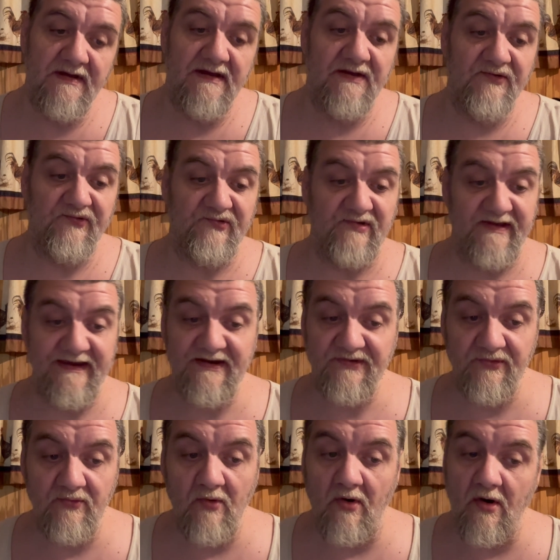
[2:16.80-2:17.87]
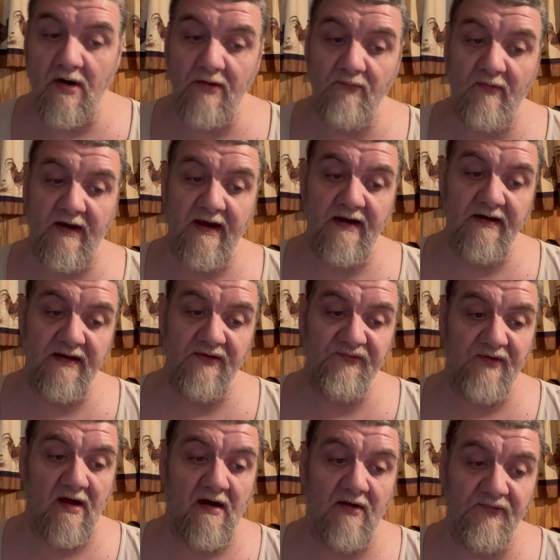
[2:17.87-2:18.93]
Sleek new hardware is
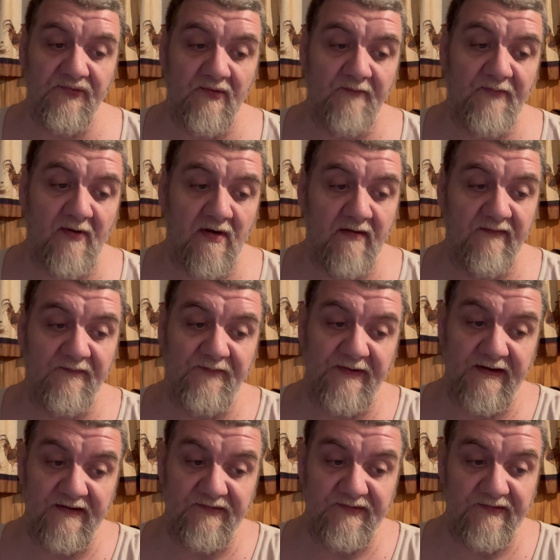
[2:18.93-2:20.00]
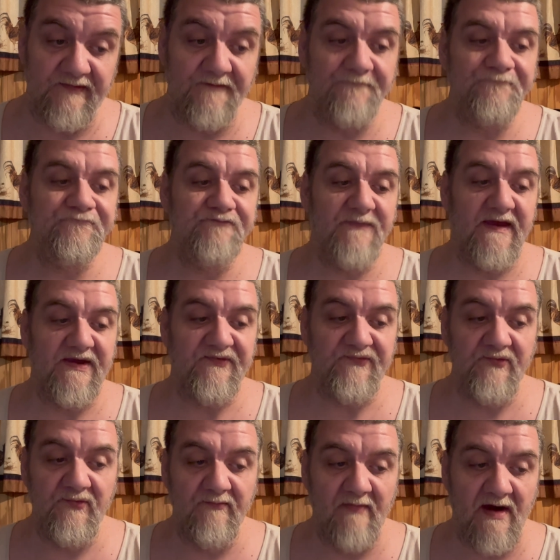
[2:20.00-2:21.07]
also part of the picture, as
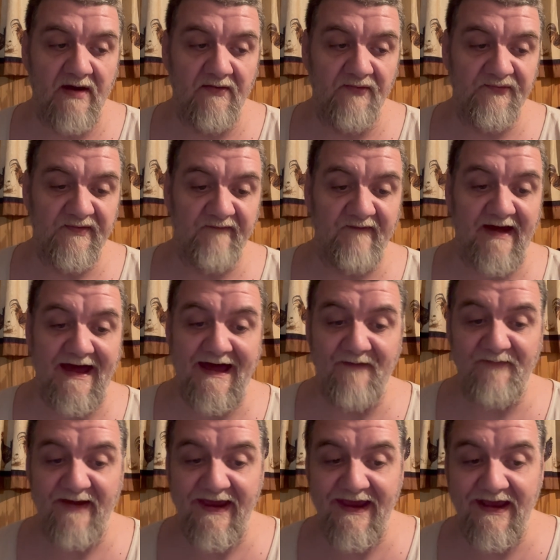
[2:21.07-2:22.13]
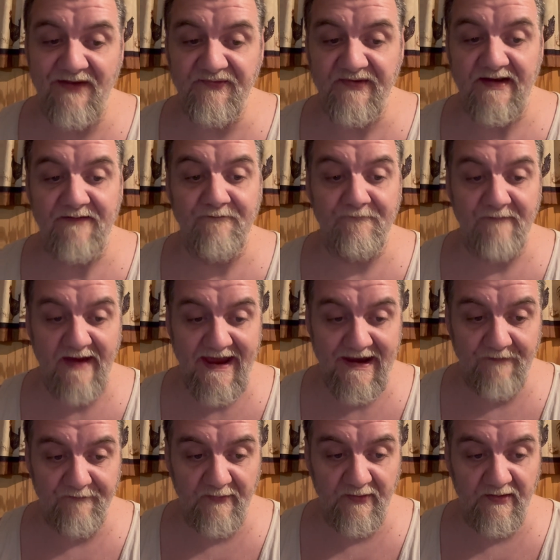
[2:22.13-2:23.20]
new models of iPads and
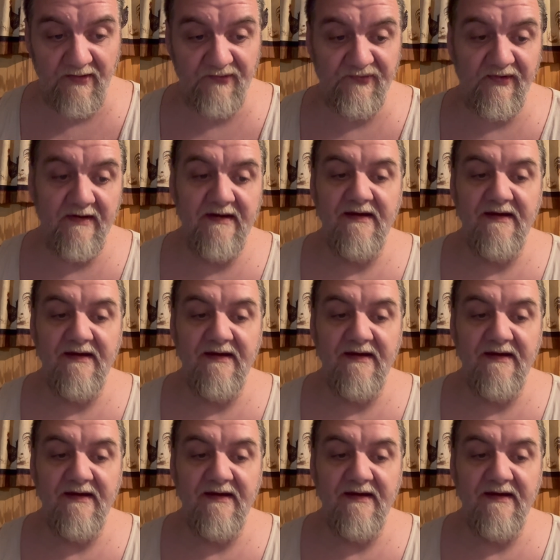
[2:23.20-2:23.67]
MacBooks